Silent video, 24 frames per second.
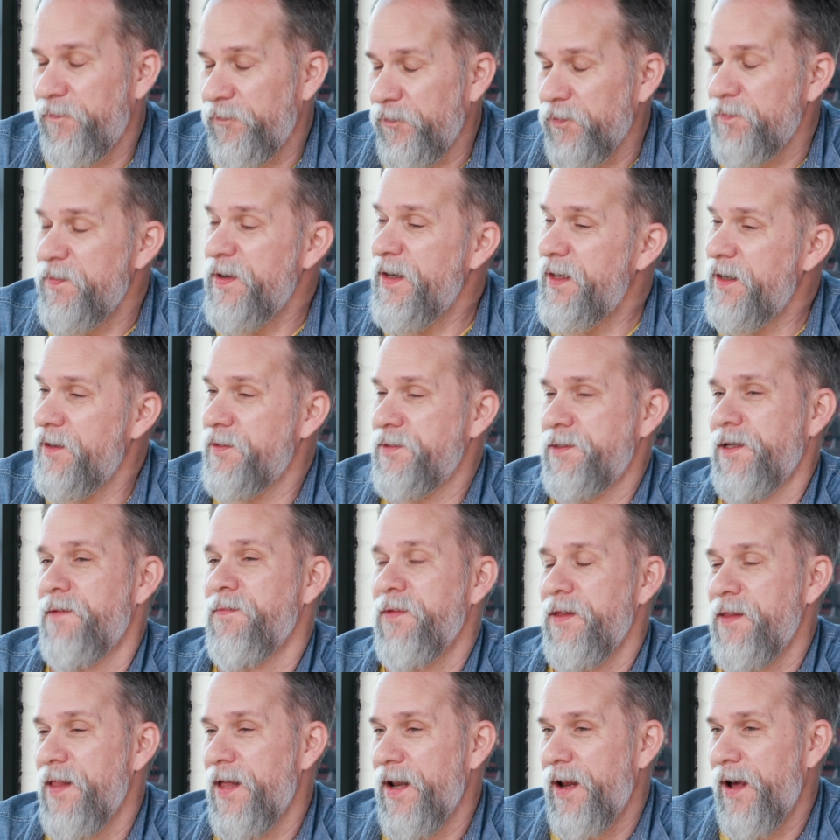for me, is
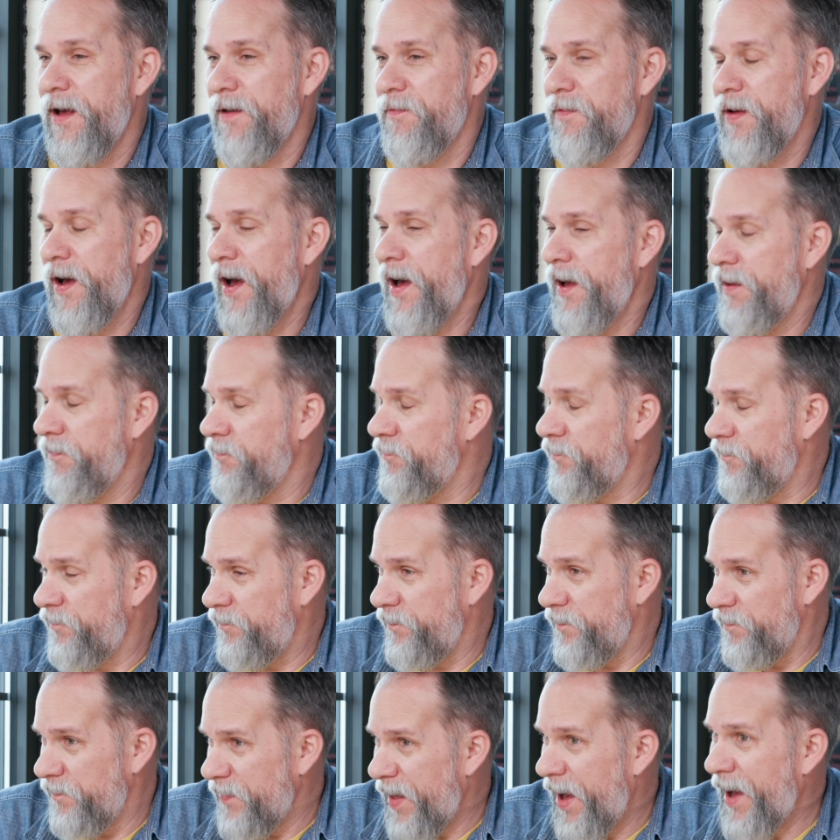something that
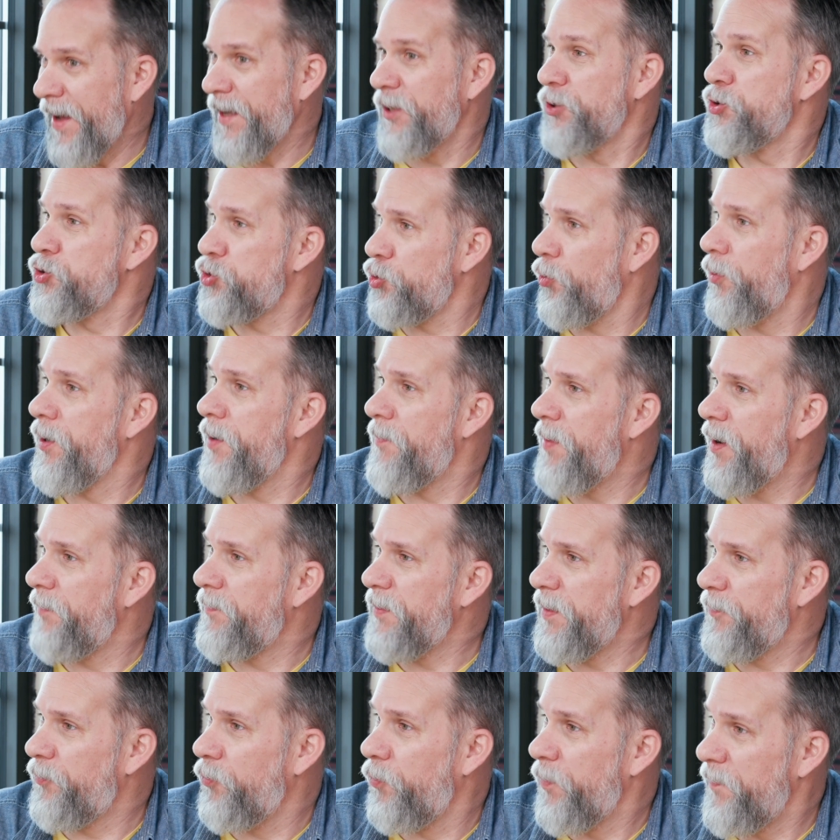I enjoy
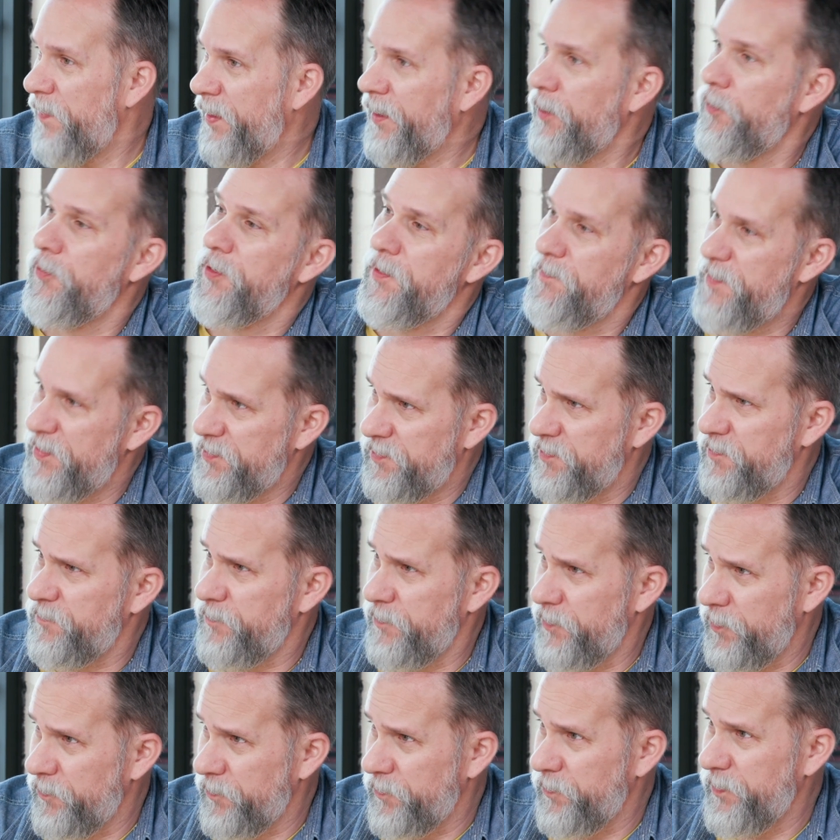about people when they go into business
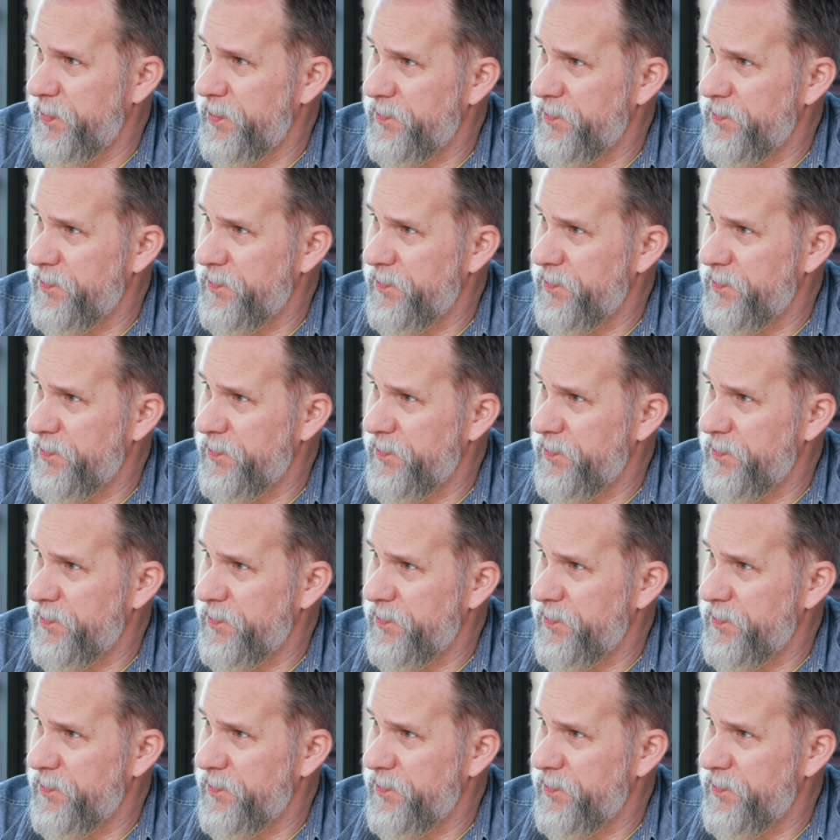for those